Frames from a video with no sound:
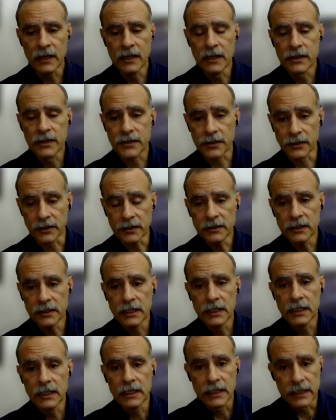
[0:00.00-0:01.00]
So
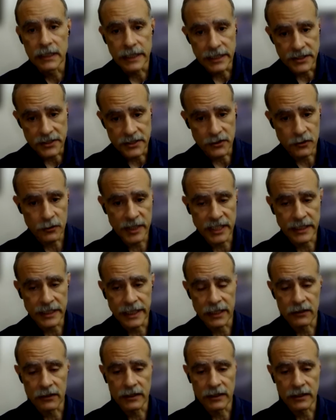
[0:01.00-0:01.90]
let's zoom in now.